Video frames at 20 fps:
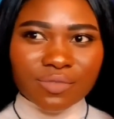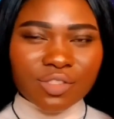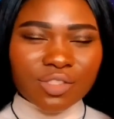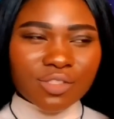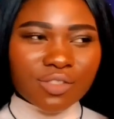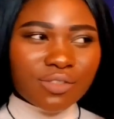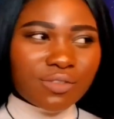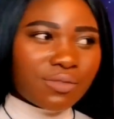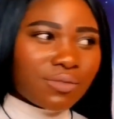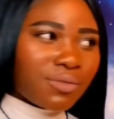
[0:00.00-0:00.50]

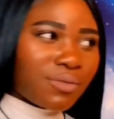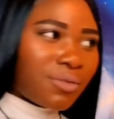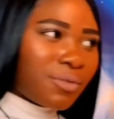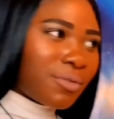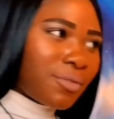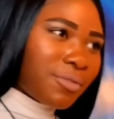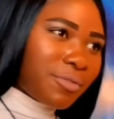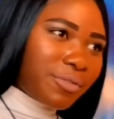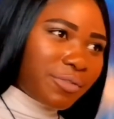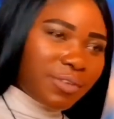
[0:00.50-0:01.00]
just
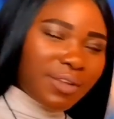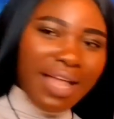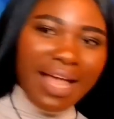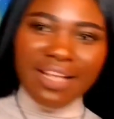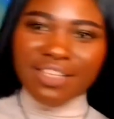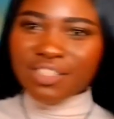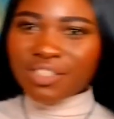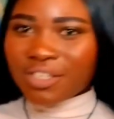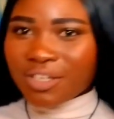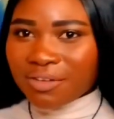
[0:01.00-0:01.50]

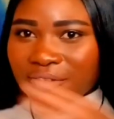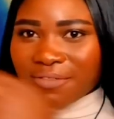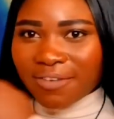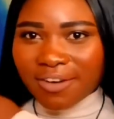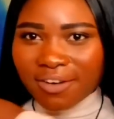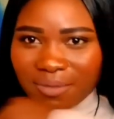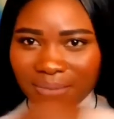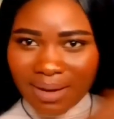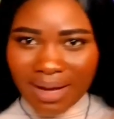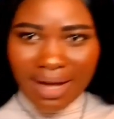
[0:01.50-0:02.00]
flashing in
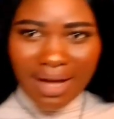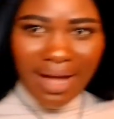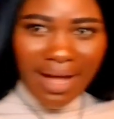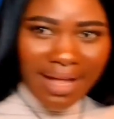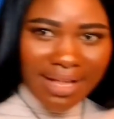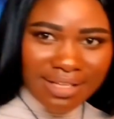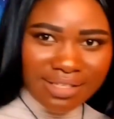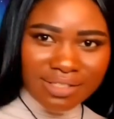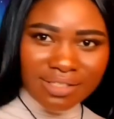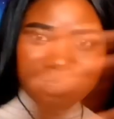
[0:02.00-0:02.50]
front of my
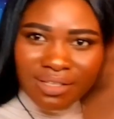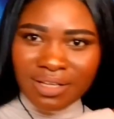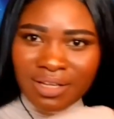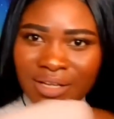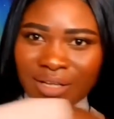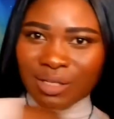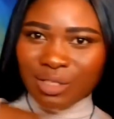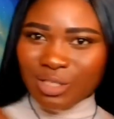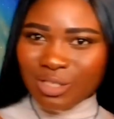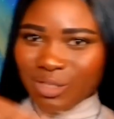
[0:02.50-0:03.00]
eyes,
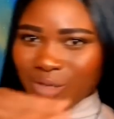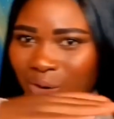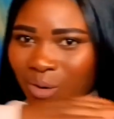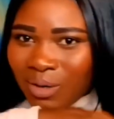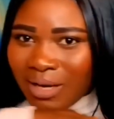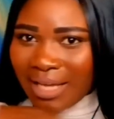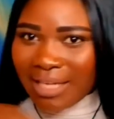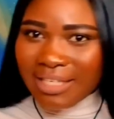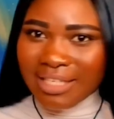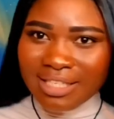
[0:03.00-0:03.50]
just
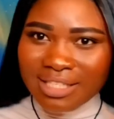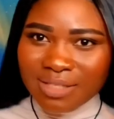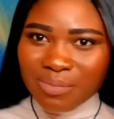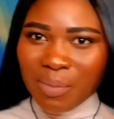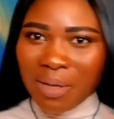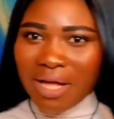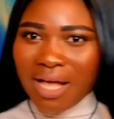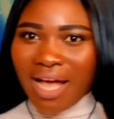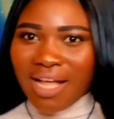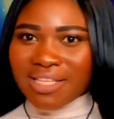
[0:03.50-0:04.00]
going like this.
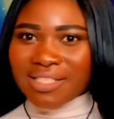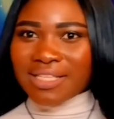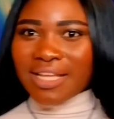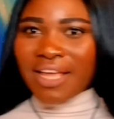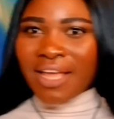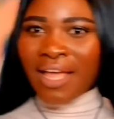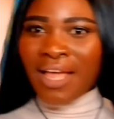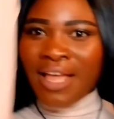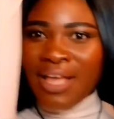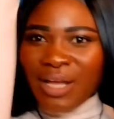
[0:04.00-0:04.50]
But God
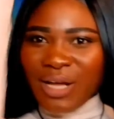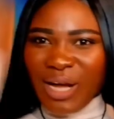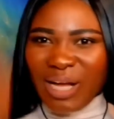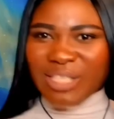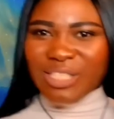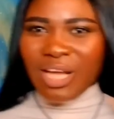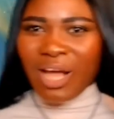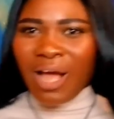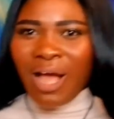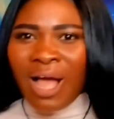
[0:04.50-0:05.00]
said,
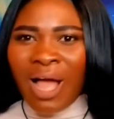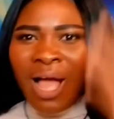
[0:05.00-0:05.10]
gotcha.